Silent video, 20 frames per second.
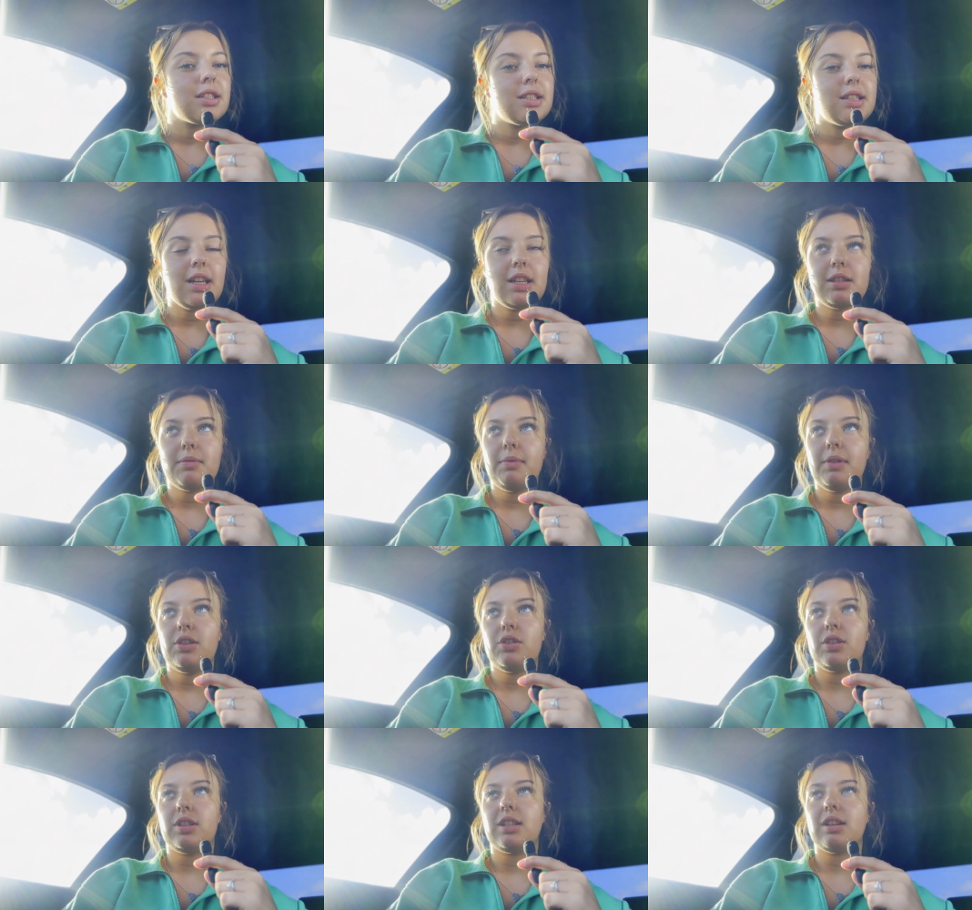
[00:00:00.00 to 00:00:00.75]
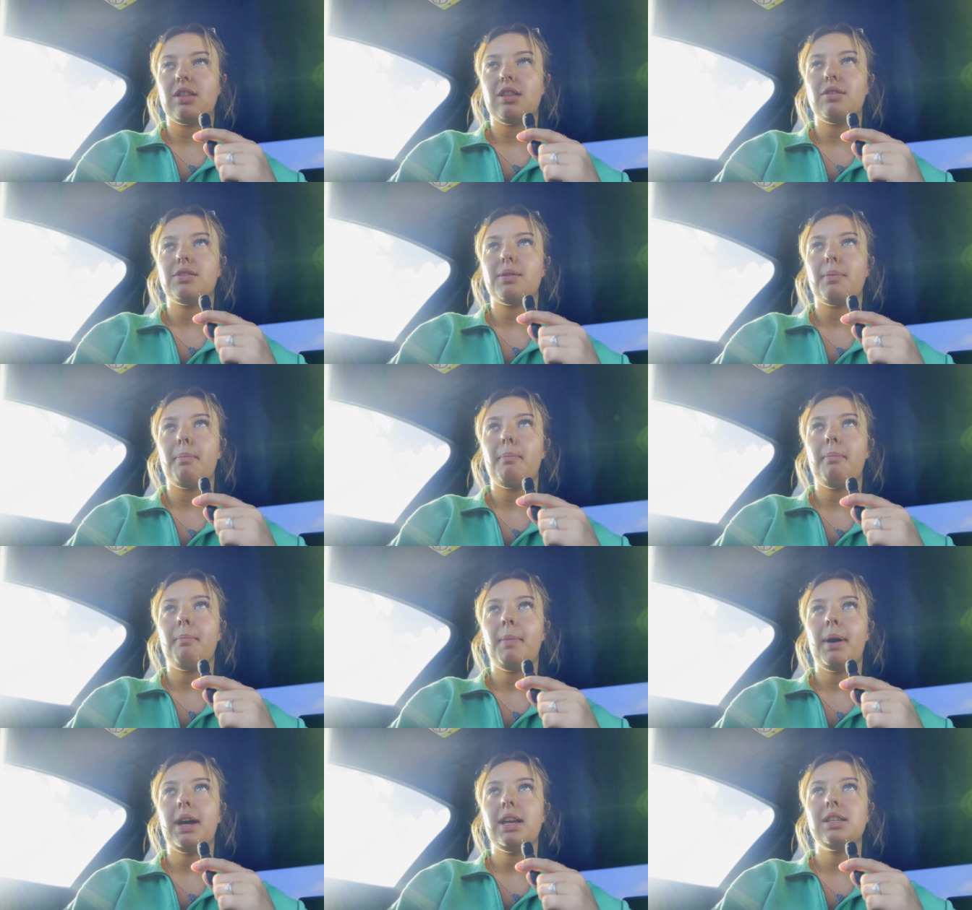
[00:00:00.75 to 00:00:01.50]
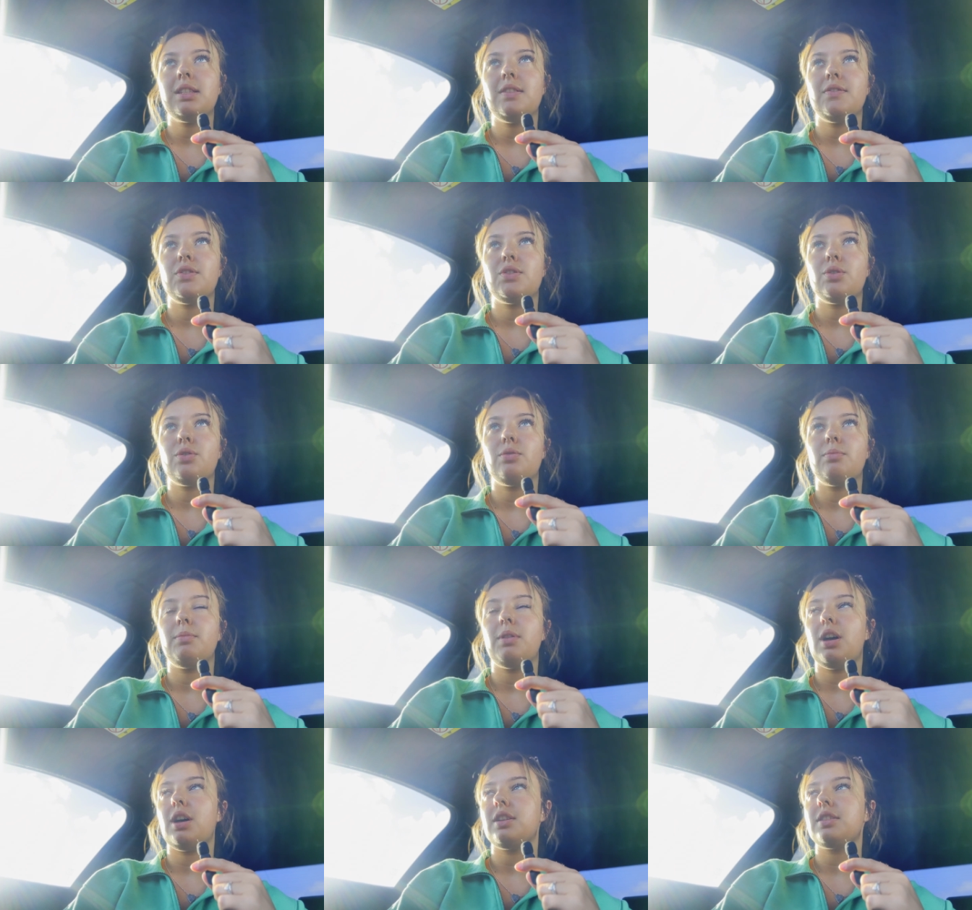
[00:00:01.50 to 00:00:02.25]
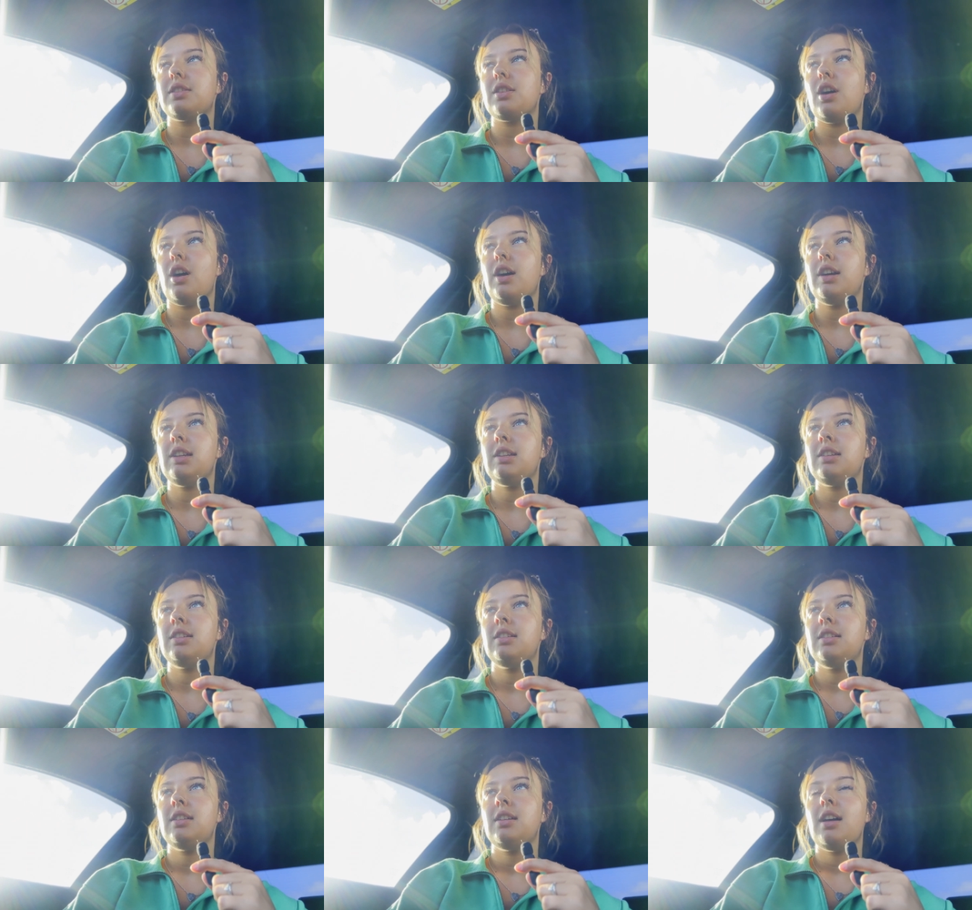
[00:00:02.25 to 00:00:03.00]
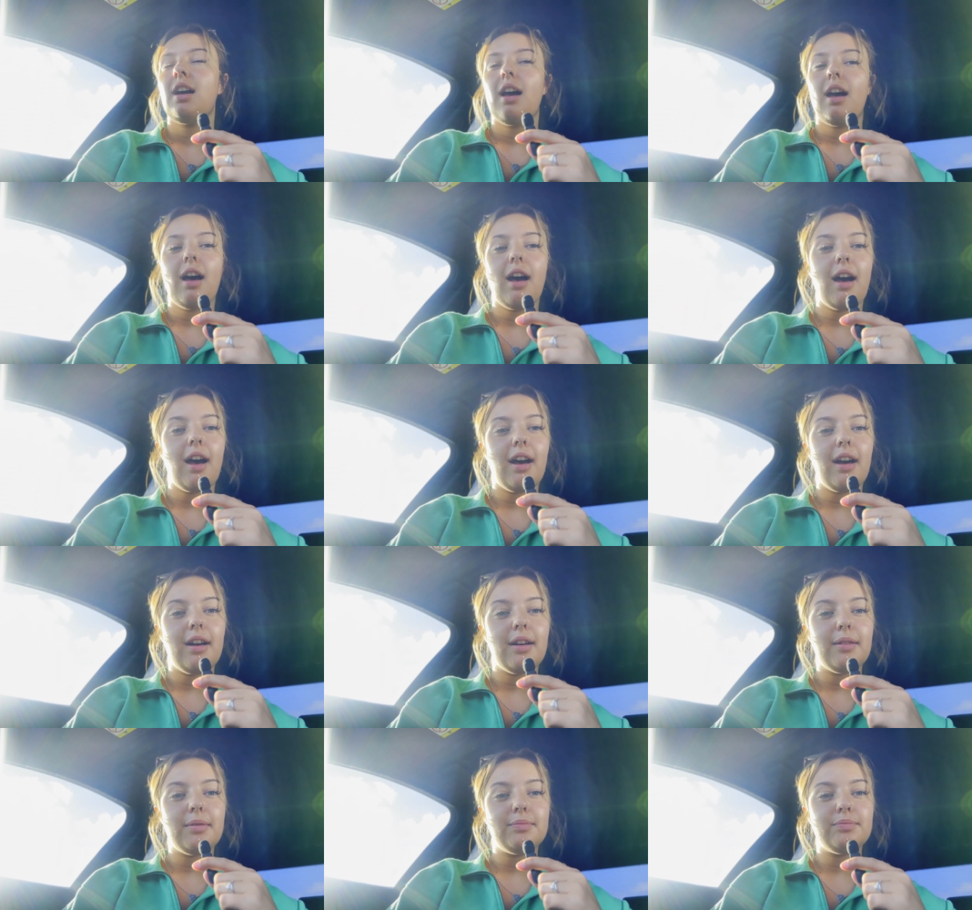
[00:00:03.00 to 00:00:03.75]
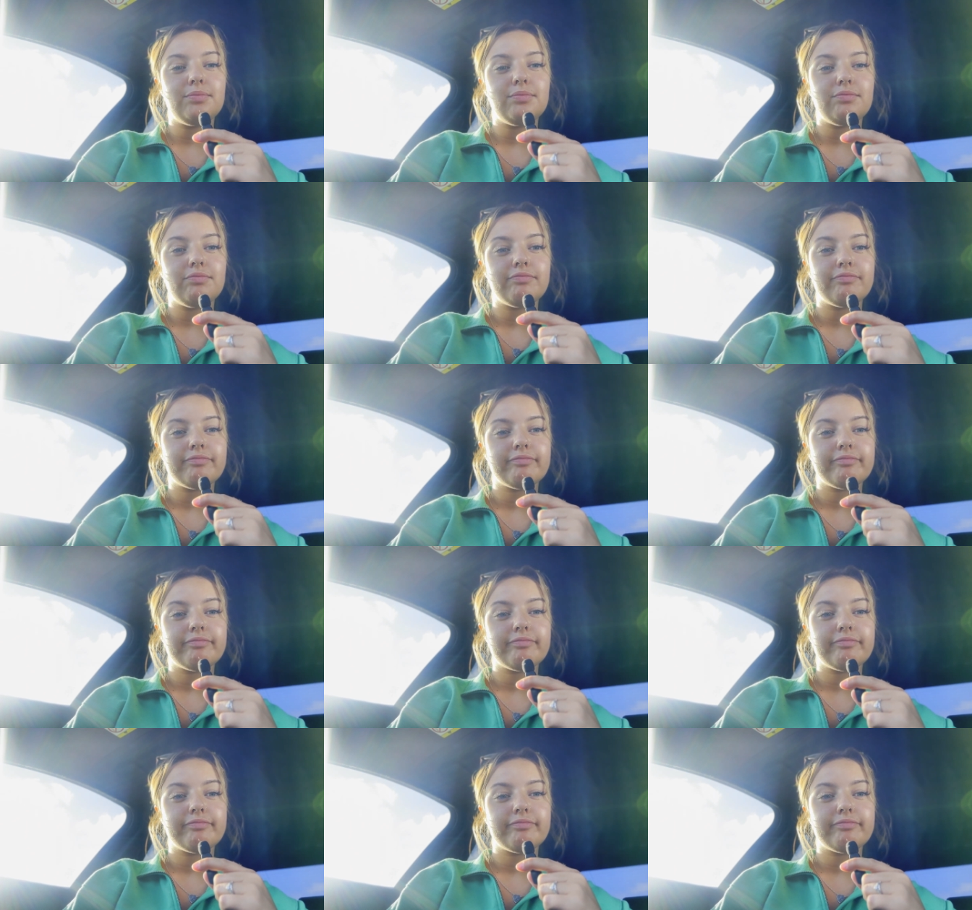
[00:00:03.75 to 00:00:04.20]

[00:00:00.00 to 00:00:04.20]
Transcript: today's going to be interesting. There was a massive storm last night. Um,